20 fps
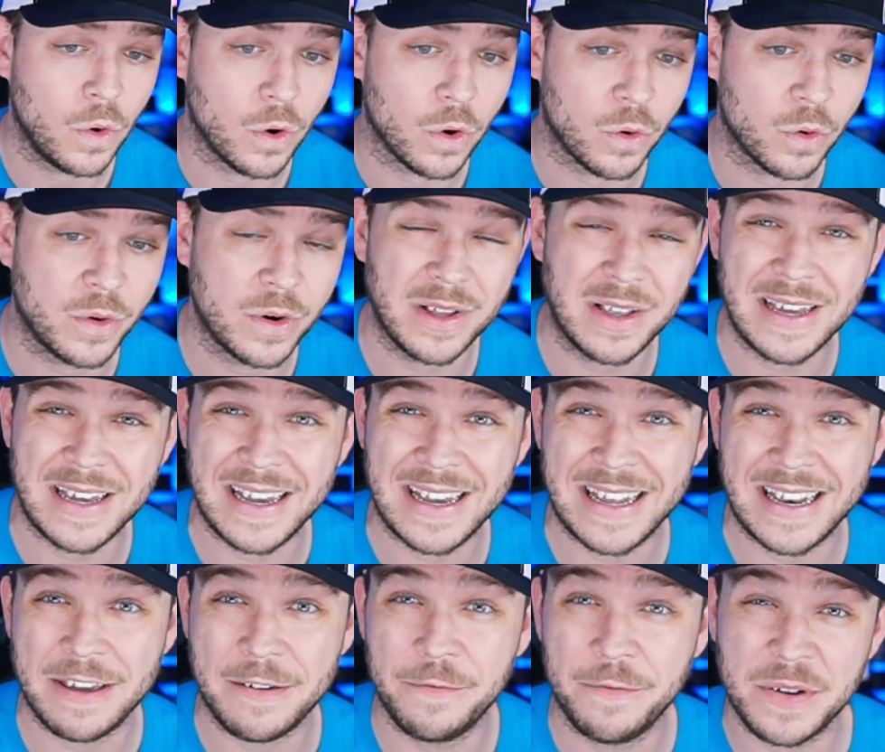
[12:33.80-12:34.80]
or really
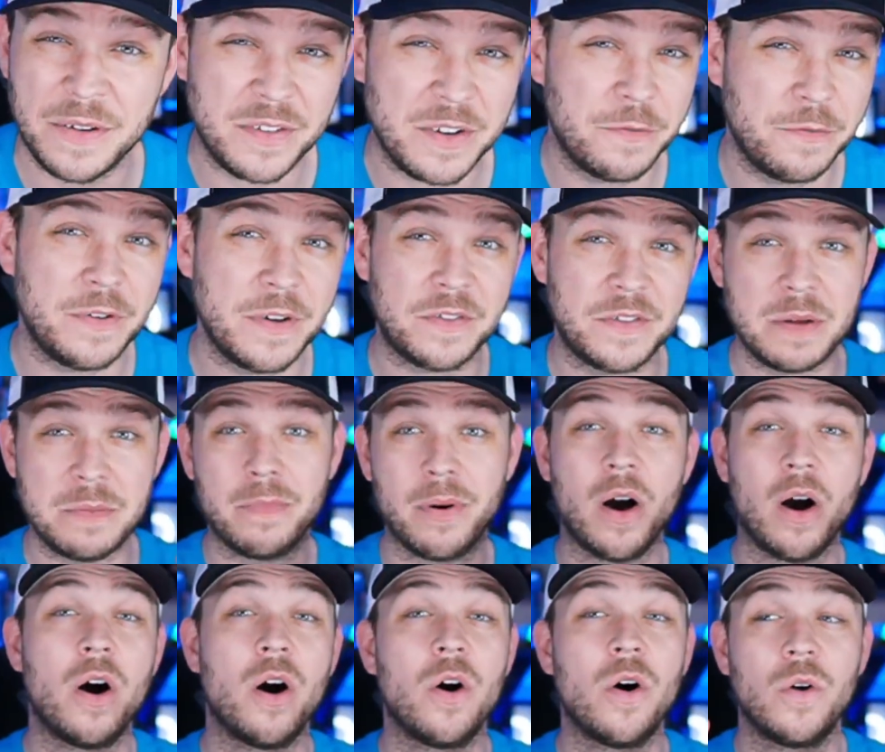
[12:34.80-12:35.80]
any 50-50
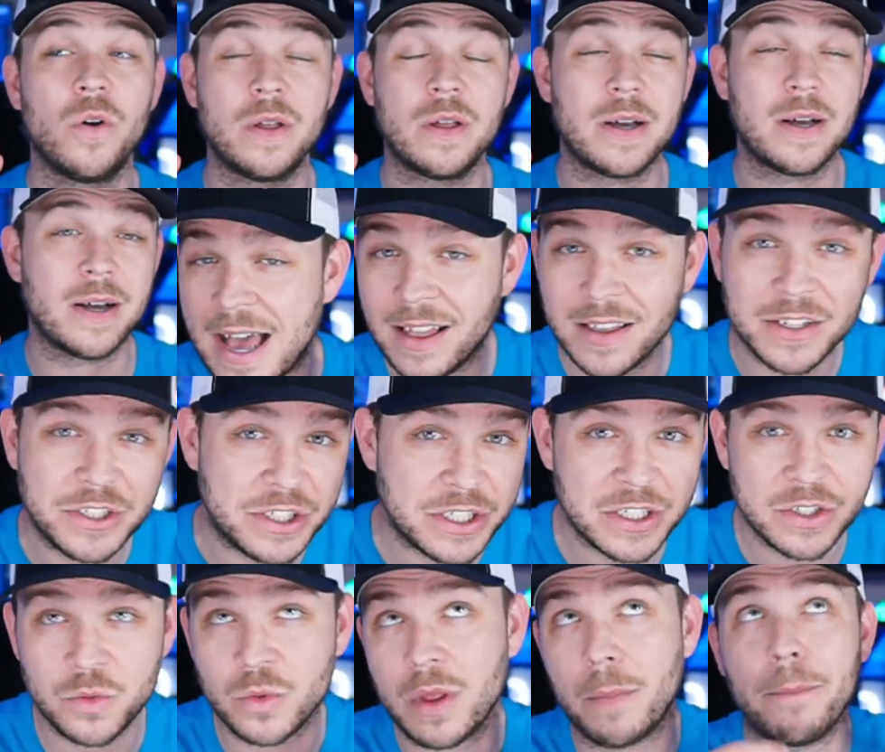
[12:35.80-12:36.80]
ball
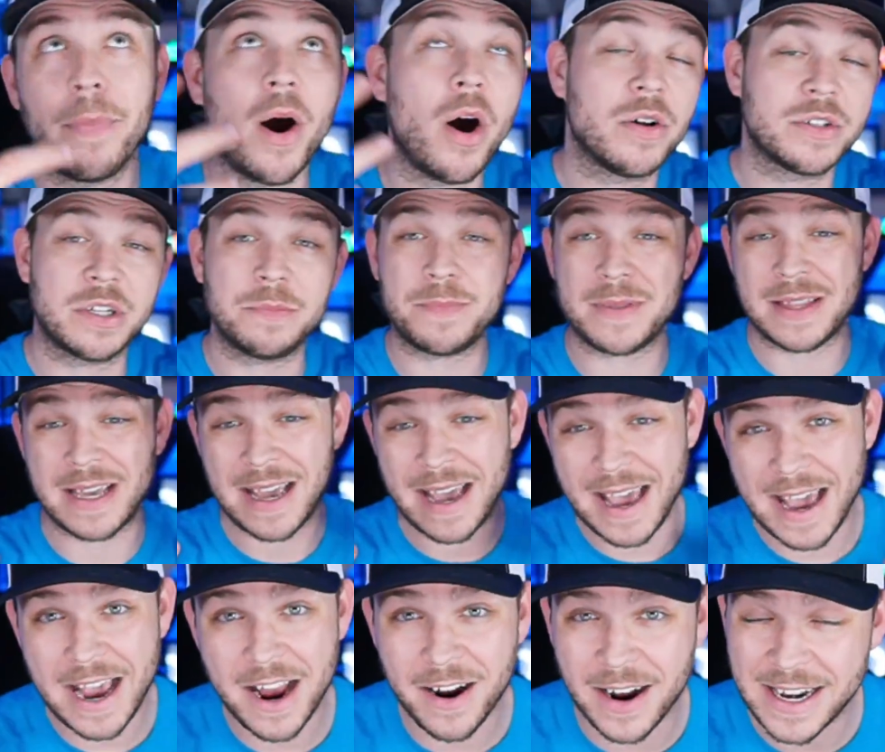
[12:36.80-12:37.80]
challenges when the ball's up in the
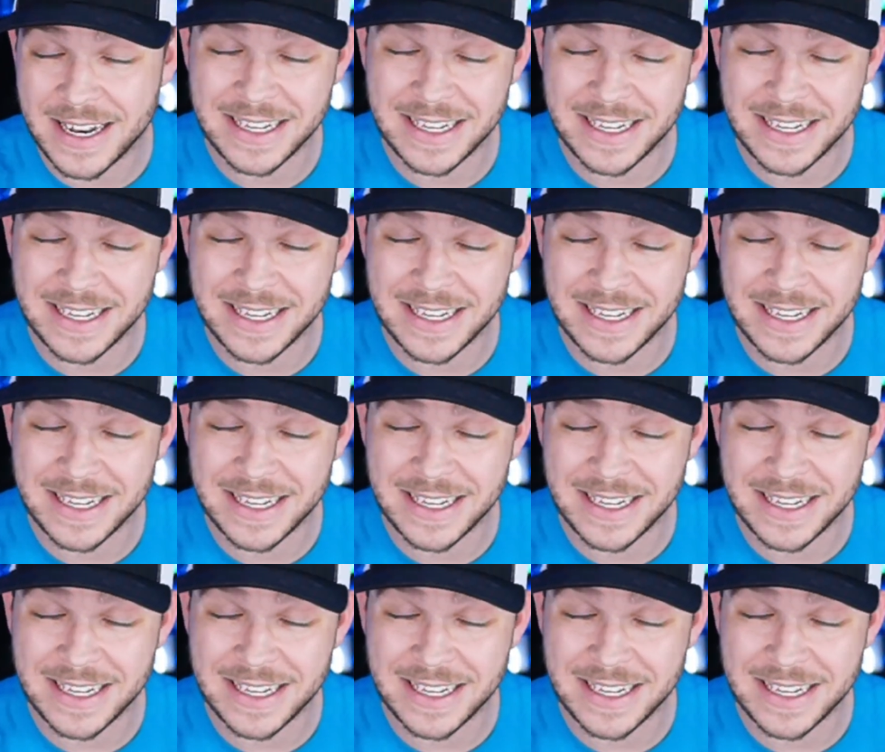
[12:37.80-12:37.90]
air.